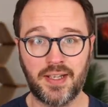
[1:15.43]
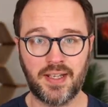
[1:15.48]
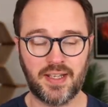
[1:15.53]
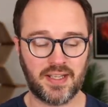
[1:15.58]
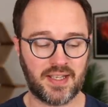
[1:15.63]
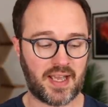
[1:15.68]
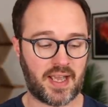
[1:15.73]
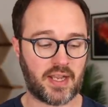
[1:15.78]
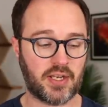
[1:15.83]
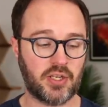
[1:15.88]

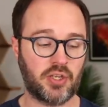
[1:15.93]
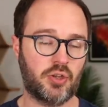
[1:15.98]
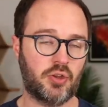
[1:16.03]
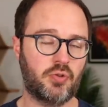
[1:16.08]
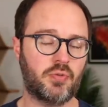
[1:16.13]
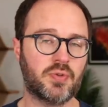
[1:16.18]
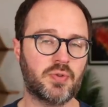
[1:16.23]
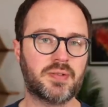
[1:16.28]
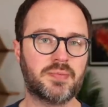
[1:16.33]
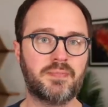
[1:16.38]
Can
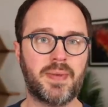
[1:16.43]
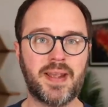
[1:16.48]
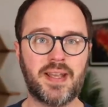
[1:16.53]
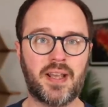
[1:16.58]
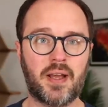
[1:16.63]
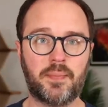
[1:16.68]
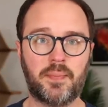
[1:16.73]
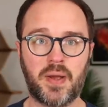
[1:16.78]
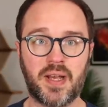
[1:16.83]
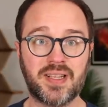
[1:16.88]
you make
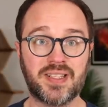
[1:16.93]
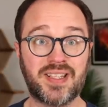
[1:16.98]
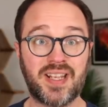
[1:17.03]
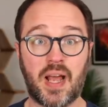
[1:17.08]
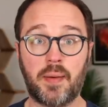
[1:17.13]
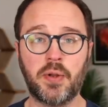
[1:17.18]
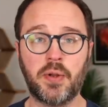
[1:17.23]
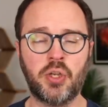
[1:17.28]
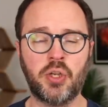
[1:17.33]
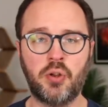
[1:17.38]
up a, set
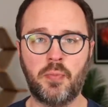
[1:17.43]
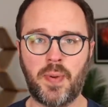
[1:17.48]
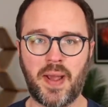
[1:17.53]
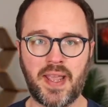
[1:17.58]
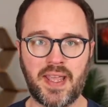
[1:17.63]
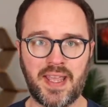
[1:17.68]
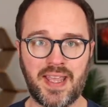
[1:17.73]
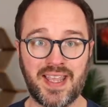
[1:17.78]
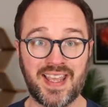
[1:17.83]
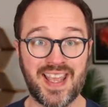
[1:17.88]
up a new
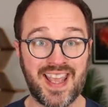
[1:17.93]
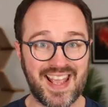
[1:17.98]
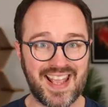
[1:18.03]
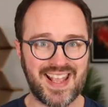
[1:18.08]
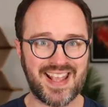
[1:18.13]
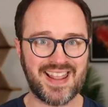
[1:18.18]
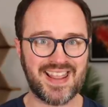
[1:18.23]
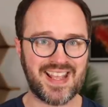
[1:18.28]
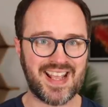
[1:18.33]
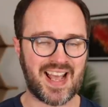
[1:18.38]
payee
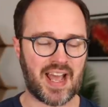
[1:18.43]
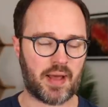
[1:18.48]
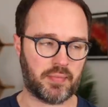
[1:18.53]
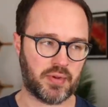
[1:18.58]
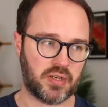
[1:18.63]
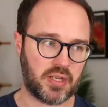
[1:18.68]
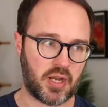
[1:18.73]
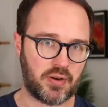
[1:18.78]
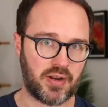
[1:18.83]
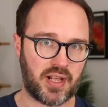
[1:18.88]
in the app? You
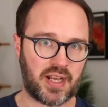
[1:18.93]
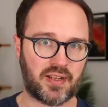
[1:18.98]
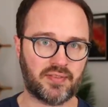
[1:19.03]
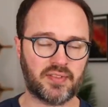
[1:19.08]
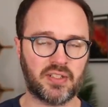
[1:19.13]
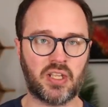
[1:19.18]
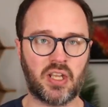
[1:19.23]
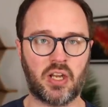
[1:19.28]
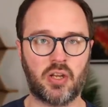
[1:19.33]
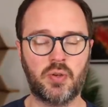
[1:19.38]
don't have to
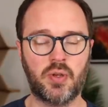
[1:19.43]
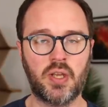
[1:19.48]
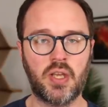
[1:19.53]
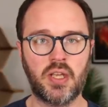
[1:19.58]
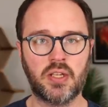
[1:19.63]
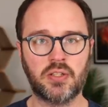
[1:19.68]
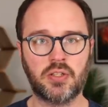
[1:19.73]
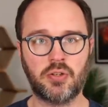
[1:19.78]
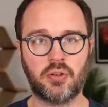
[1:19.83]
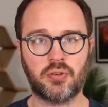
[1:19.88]
go
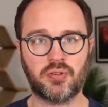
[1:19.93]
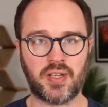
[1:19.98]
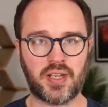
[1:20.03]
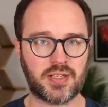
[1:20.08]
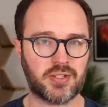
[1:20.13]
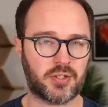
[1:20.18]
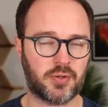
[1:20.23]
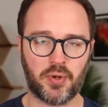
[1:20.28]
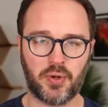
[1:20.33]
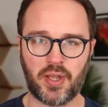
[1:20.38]
to your
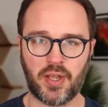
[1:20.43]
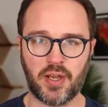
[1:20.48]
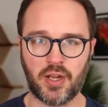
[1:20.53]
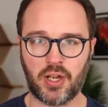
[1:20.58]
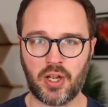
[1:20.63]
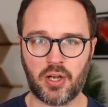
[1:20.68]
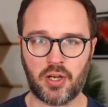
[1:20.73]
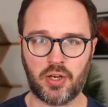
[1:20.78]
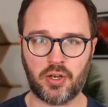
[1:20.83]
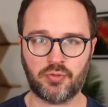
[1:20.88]
desktop or get a
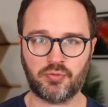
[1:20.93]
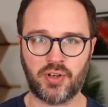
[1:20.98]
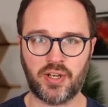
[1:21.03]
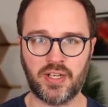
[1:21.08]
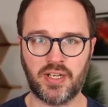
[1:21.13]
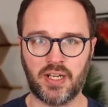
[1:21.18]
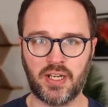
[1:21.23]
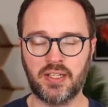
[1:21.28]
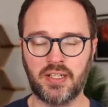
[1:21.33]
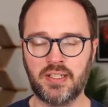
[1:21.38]
card
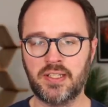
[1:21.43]
reader.